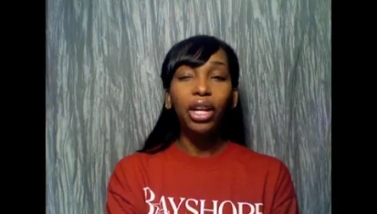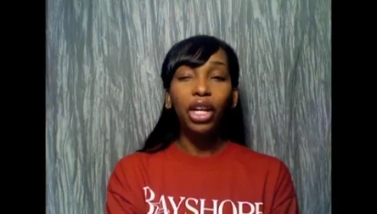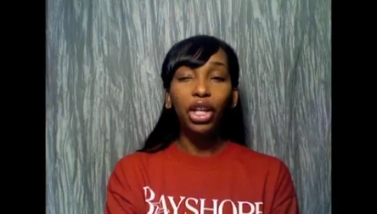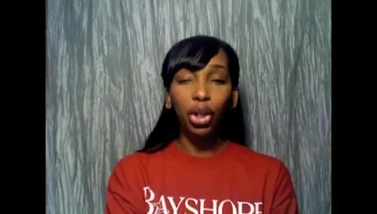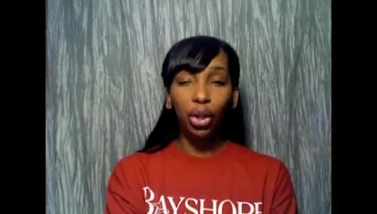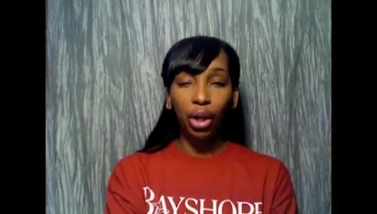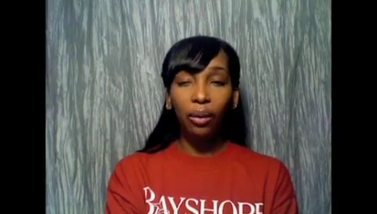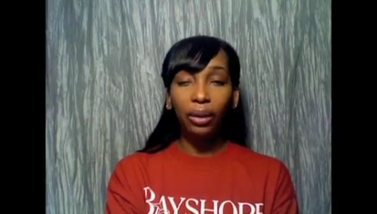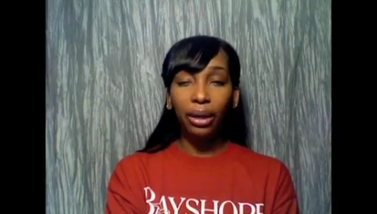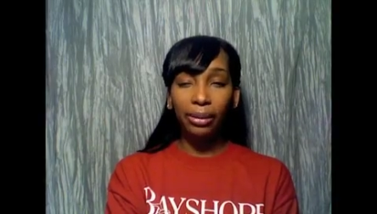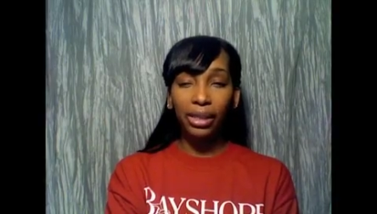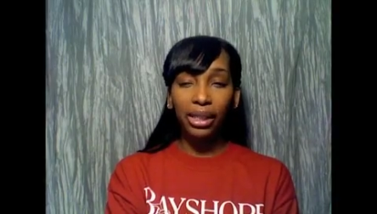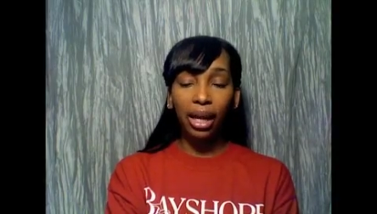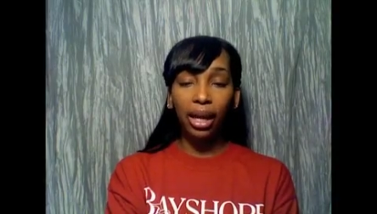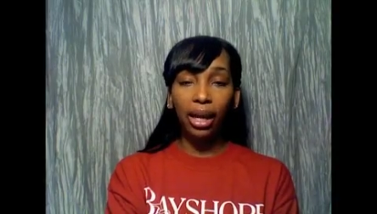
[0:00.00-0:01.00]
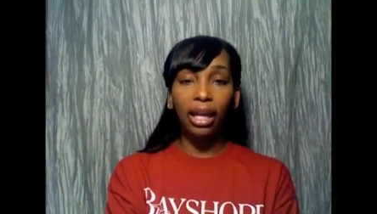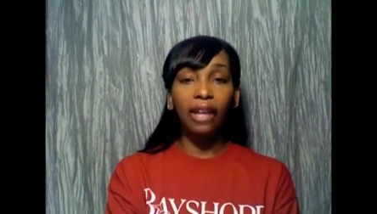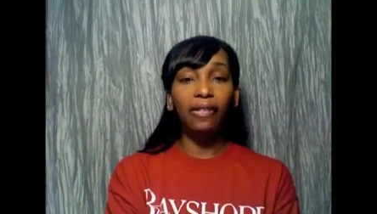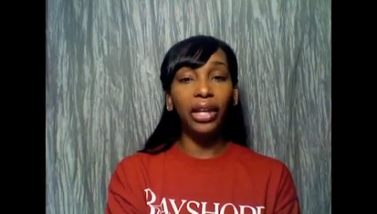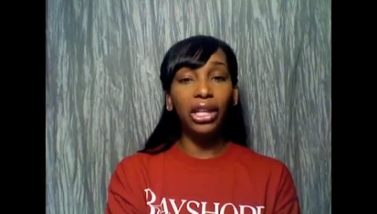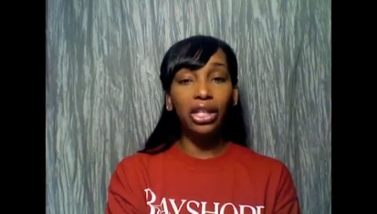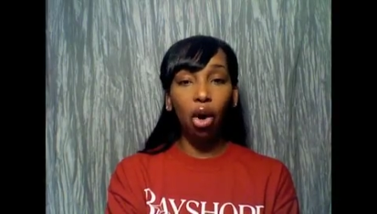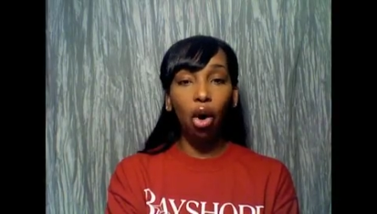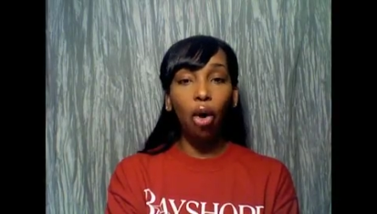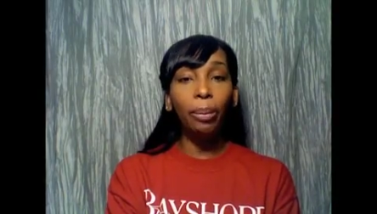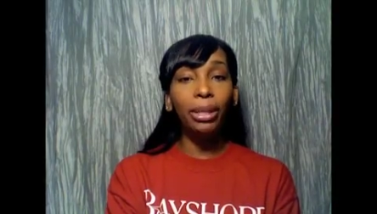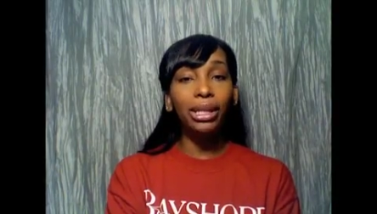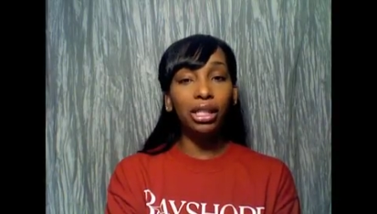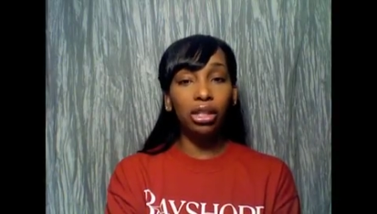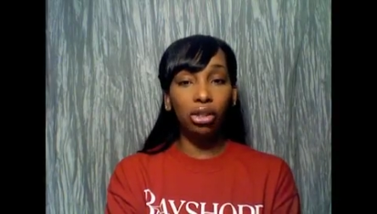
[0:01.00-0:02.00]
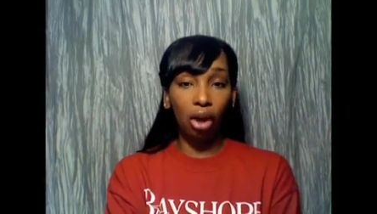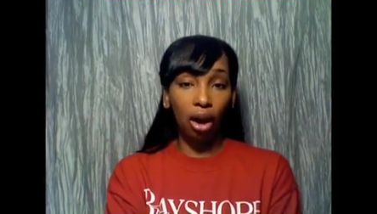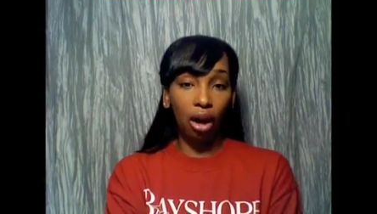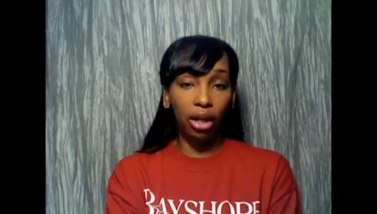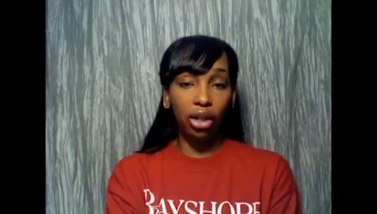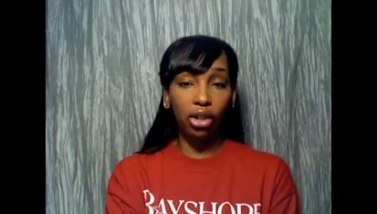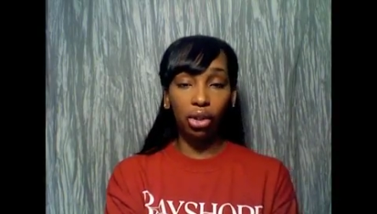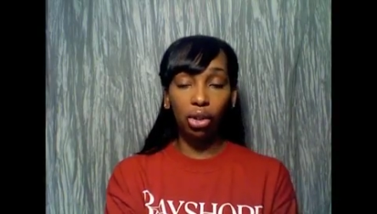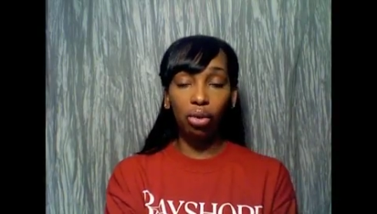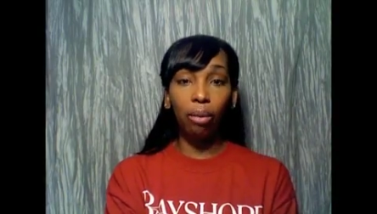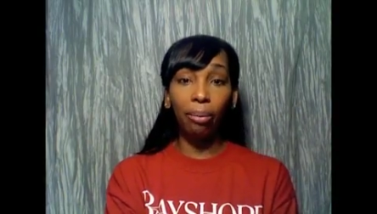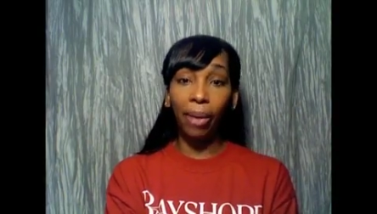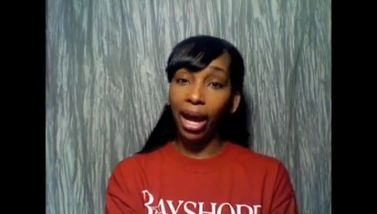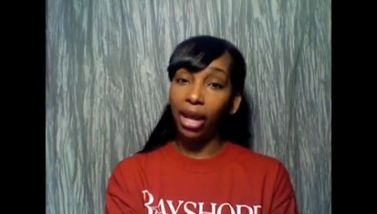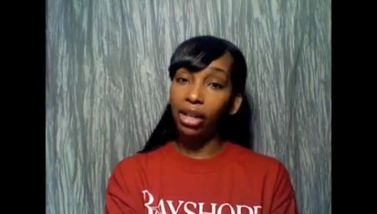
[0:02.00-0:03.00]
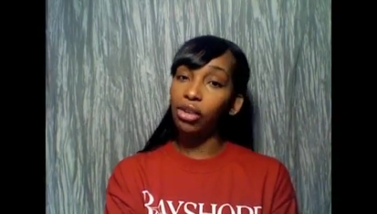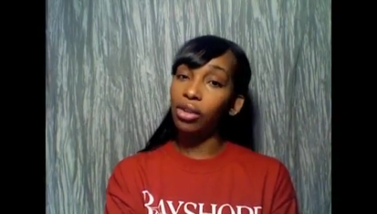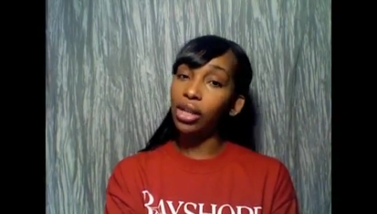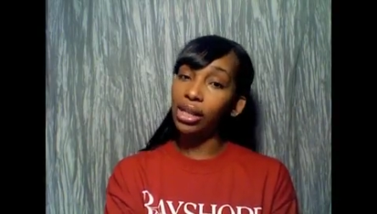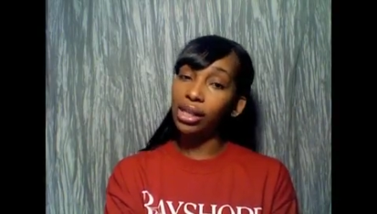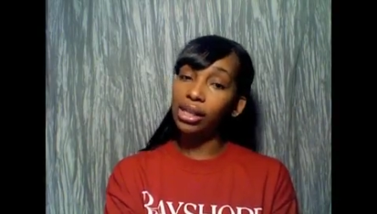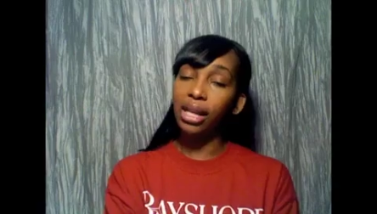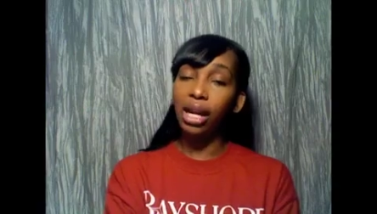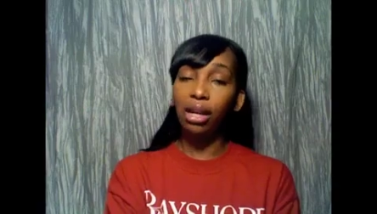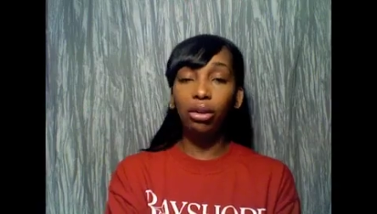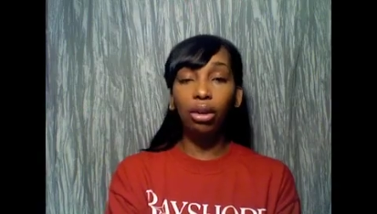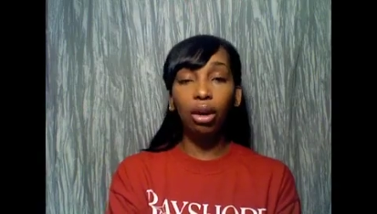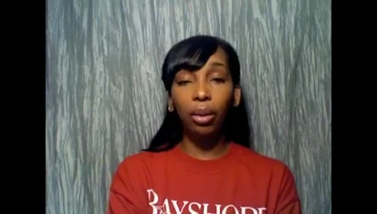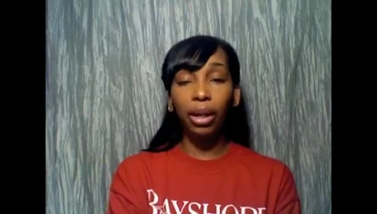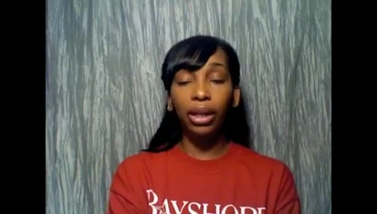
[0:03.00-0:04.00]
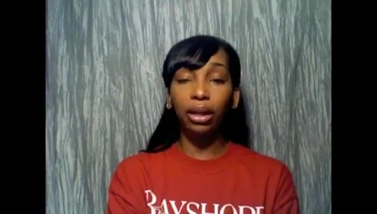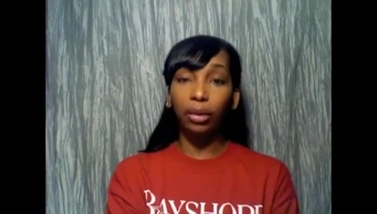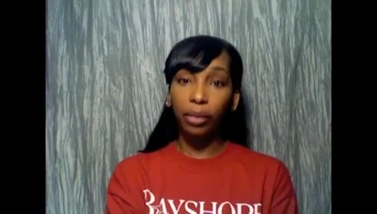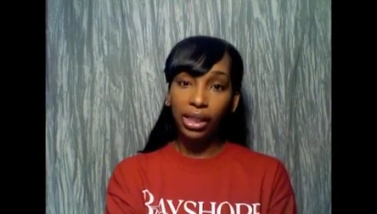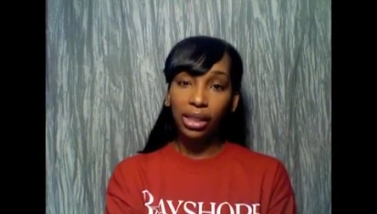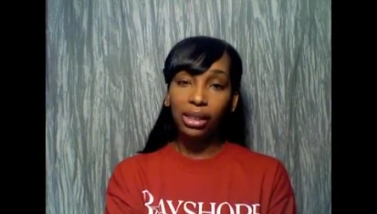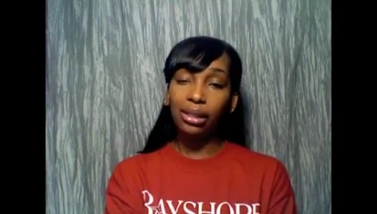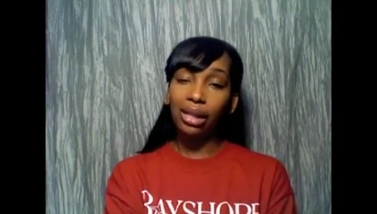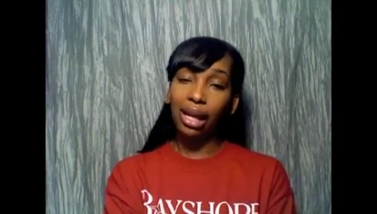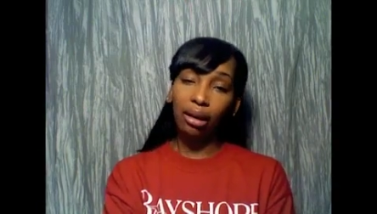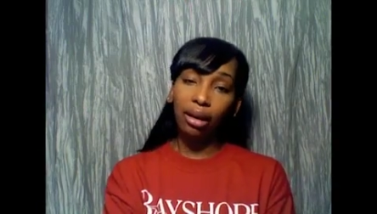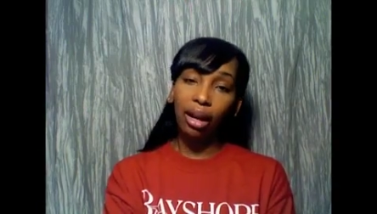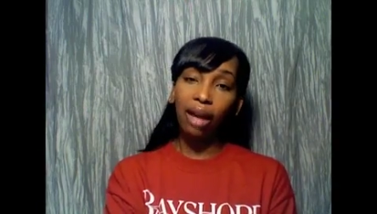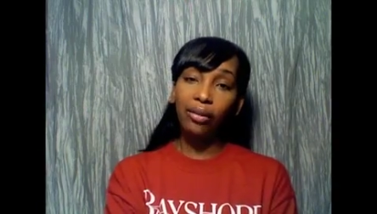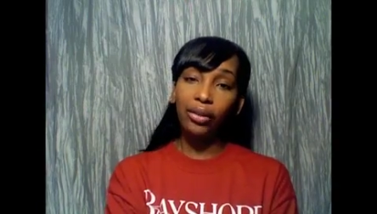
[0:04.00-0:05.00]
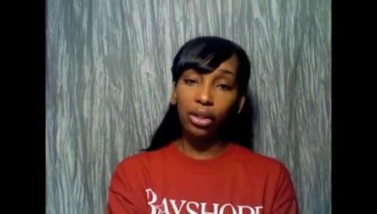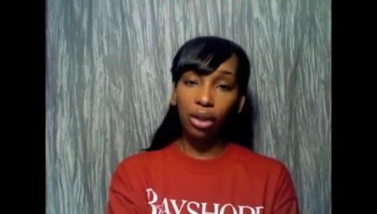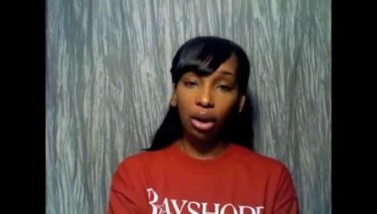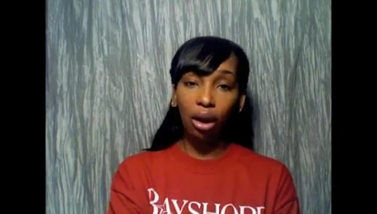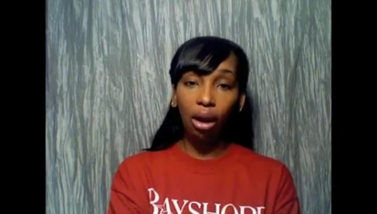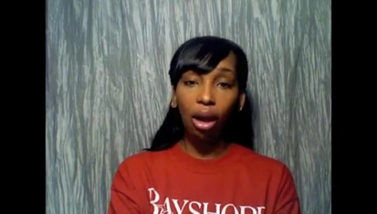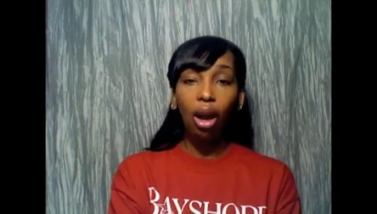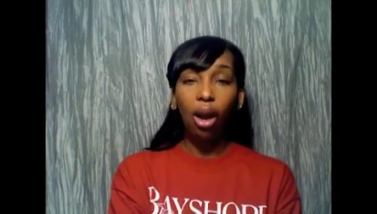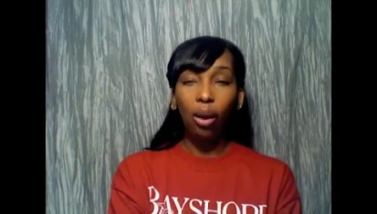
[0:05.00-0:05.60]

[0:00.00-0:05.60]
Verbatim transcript: You know what I'm saying? If he's open to talking to you about it, you need to say, you know what, can we sit down and have a talk?